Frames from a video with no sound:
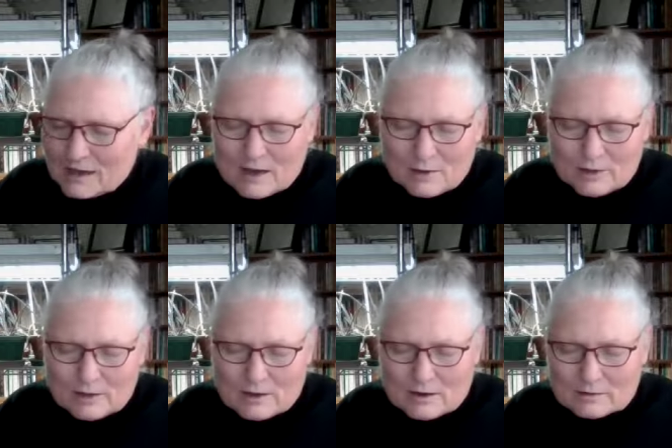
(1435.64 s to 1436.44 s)
How we
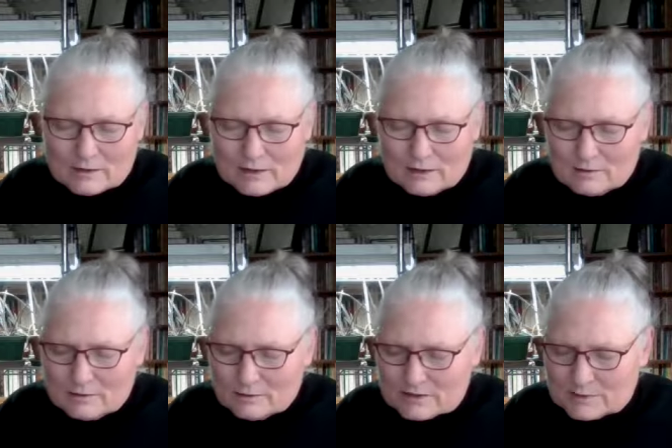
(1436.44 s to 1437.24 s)
long that
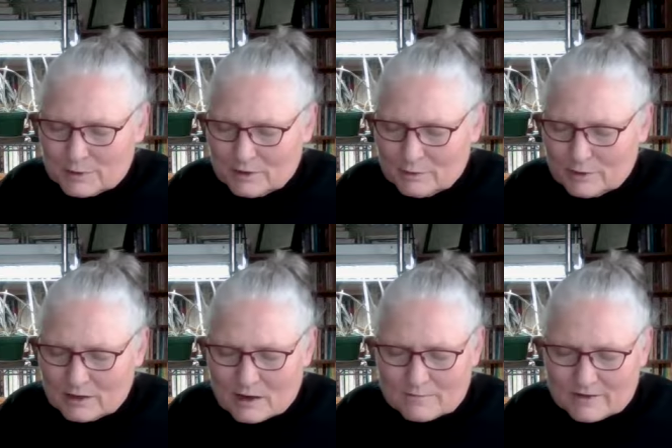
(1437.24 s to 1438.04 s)
your spirit
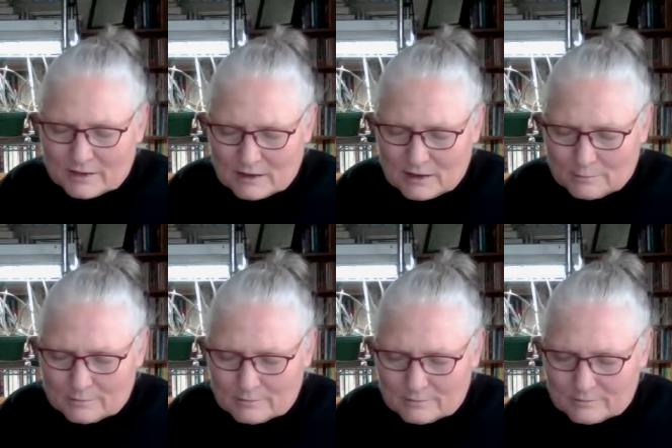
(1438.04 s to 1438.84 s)
would comfort
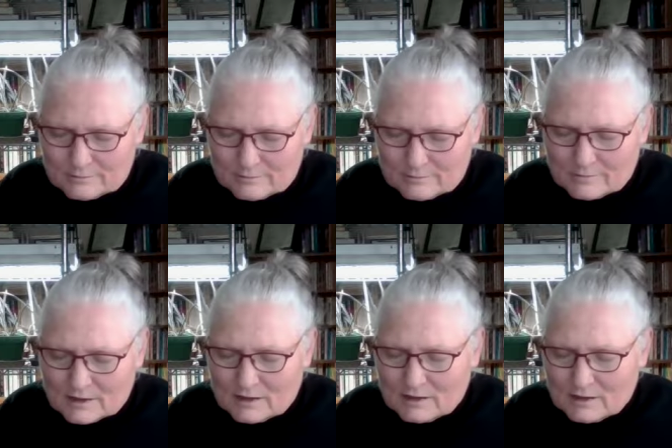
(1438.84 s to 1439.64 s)
them
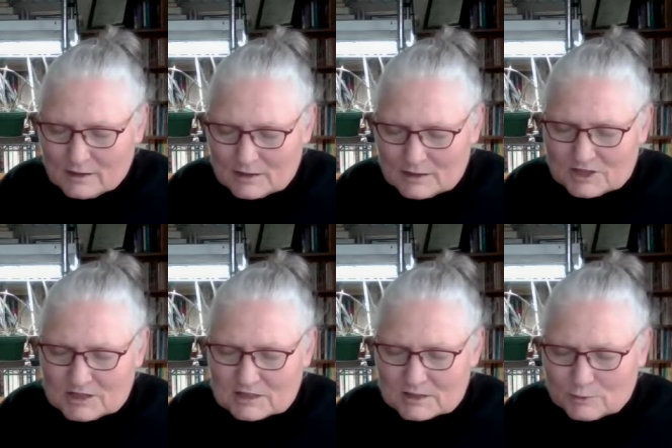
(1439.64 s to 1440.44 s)
and that
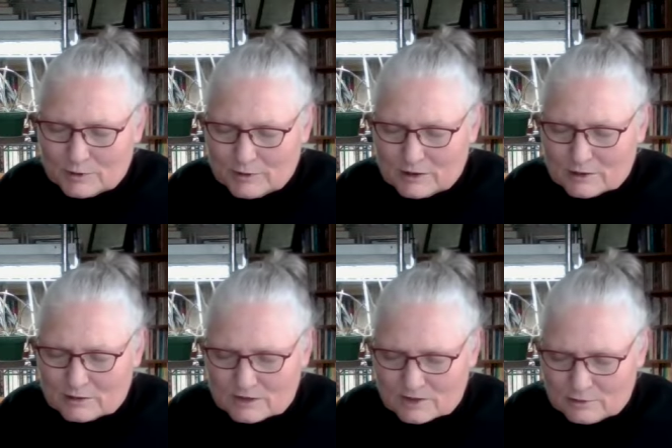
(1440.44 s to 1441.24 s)
Jesus would
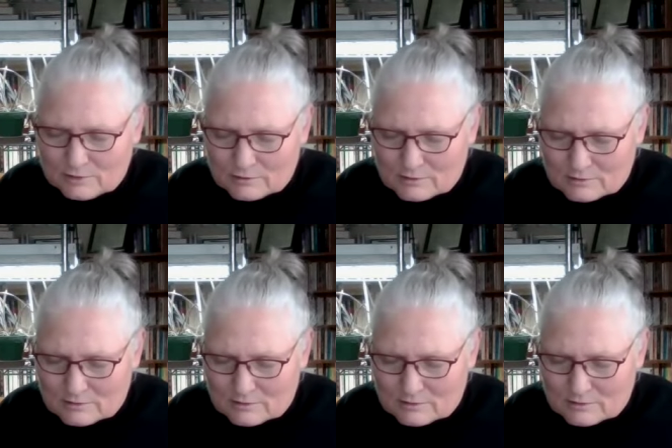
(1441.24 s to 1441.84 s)
return soon